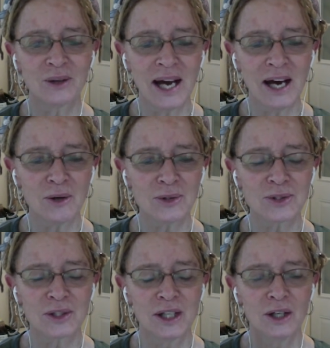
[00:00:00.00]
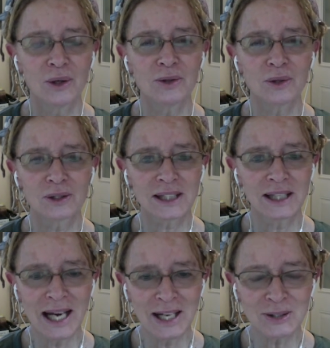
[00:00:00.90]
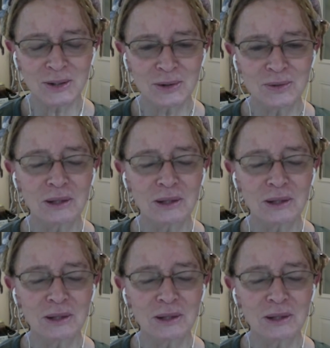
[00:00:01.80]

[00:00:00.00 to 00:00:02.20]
house or your classroom,